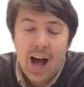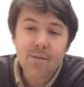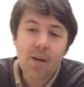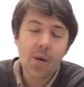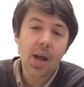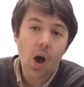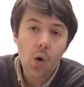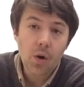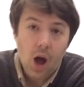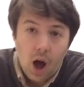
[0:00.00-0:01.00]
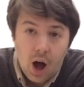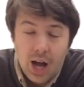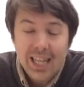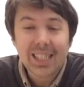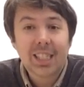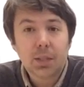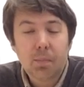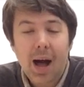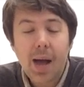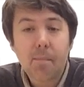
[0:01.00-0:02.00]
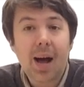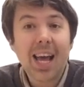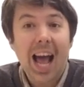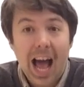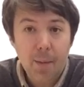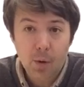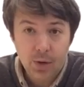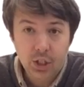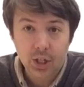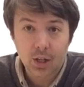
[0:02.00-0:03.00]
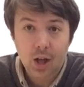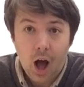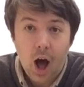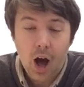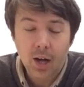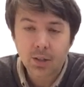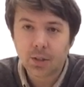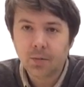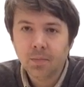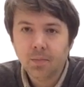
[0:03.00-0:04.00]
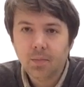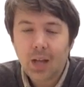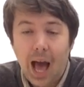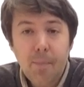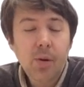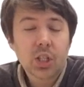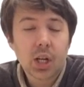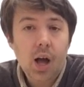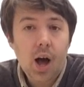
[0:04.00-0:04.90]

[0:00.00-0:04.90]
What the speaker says: our very own art inspired by Aboriginal art. Aboriginal